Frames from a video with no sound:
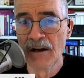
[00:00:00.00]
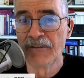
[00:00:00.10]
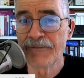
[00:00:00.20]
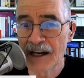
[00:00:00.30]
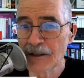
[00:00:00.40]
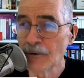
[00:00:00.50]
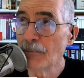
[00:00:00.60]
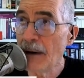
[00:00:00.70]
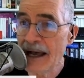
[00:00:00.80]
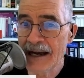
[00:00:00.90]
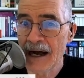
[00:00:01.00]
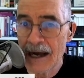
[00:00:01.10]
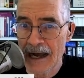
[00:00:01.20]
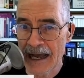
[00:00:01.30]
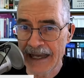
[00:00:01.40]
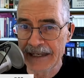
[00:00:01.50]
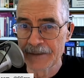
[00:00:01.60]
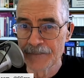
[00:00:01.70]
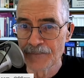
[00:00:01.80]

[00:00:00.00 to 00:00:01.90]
followed by a high,